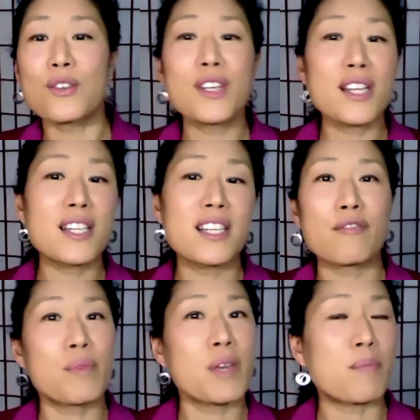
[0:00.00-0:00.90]
So you need to
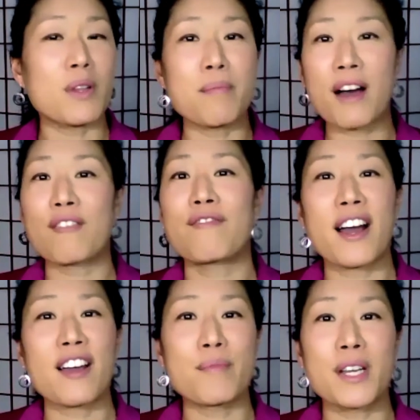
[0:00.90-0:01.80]
give people about
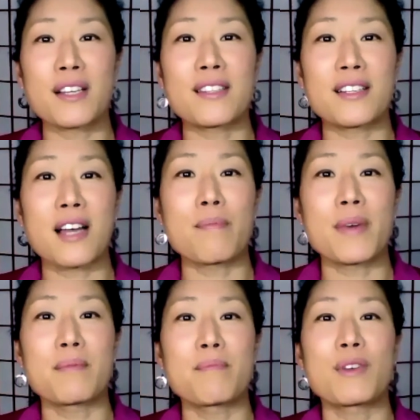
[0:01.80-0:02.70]
5 minutes to
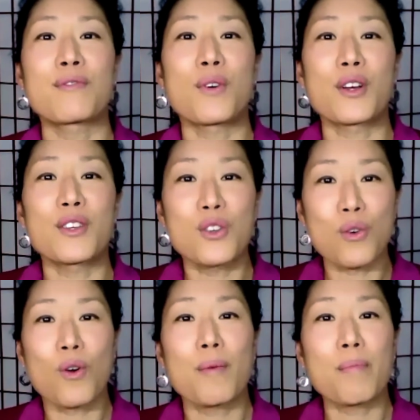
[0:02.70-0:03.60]
come in before
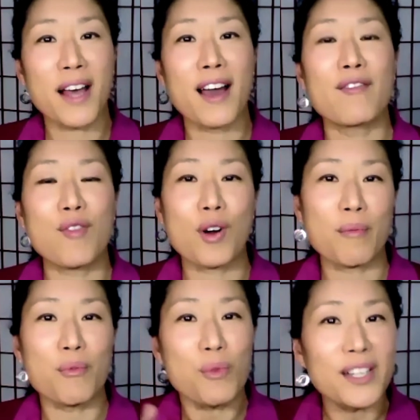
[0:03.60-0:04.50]
your
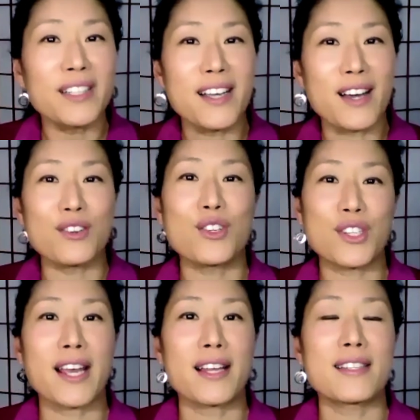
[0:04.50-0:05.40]
platform really
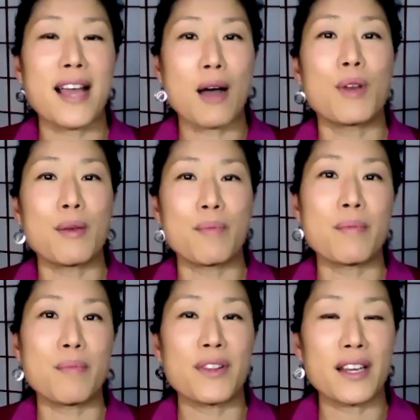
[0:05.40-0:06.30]
understands how many
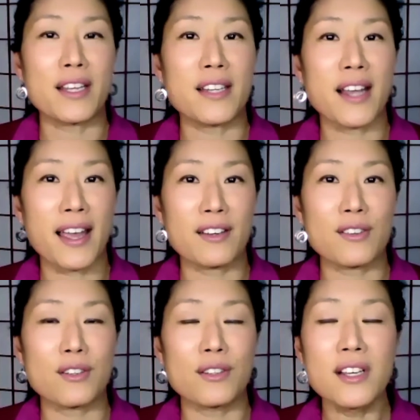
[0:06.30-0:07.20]
people they need to
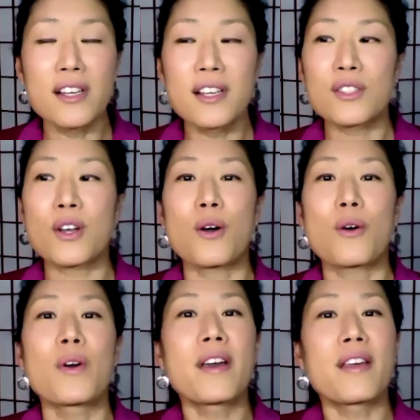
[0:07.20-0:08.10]
handle.
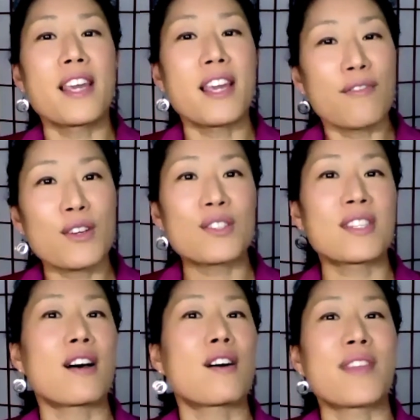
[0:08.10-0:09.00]
So give
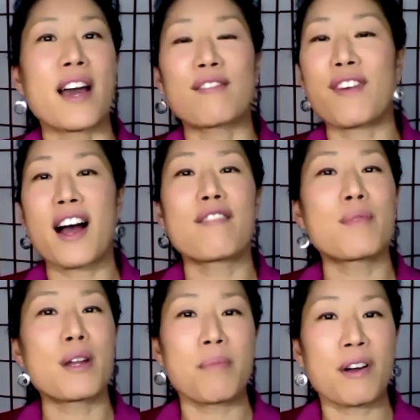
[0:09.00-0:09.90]
yourself that
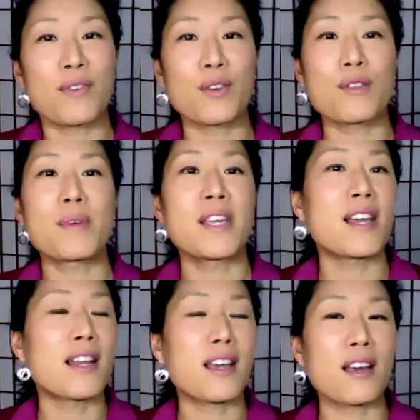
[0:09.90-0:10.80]
5-minute buffer at the
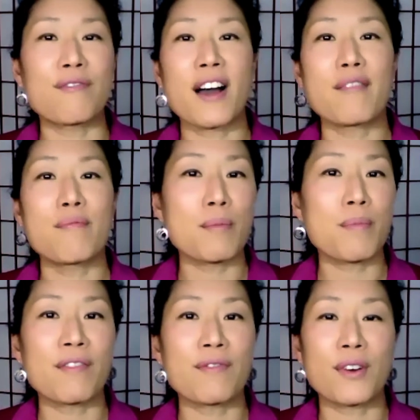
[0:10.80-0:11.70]
beginning and a
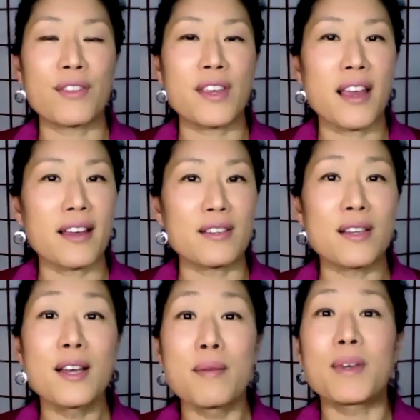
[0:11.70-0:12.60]
5-minute buffer at the
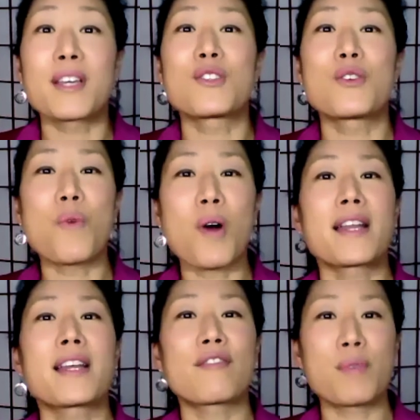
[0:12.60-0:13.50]
end, because you
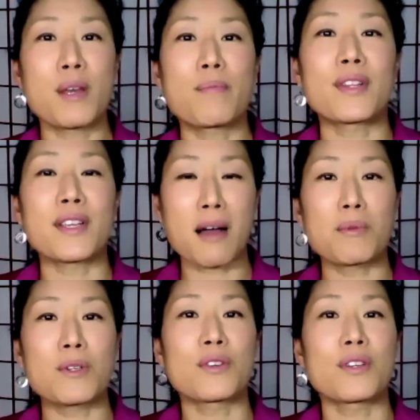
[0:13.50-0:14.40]
want to give people the
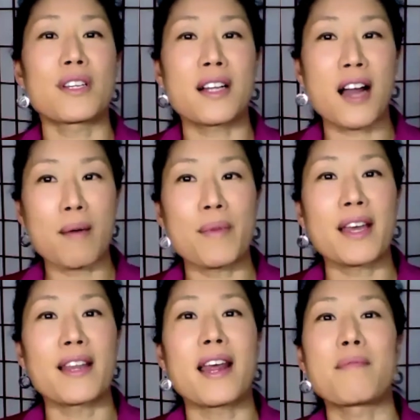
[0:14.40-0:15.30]
opportunity to
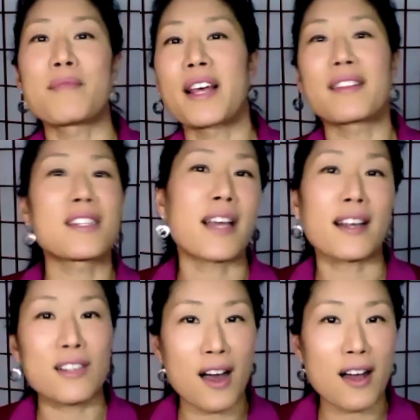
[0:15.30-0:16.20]
come in and let the
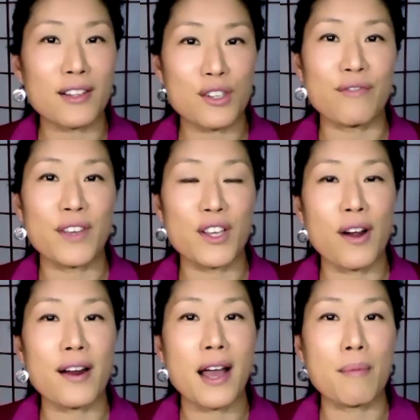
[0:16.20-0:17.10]
technology
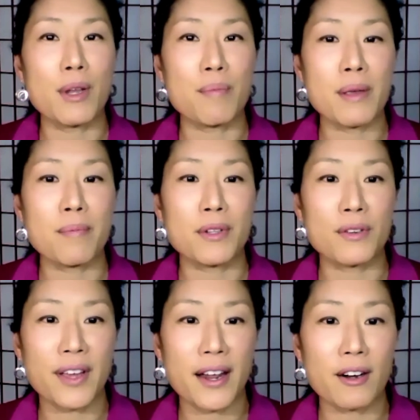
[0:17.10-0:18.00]
figure out how many
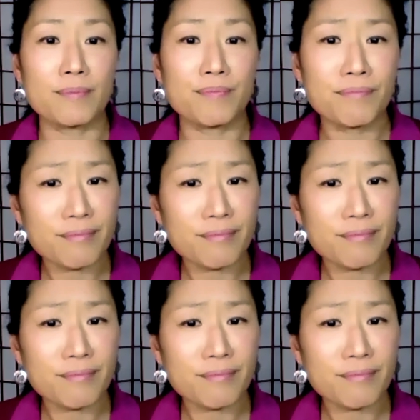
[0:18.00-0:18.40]
people are there.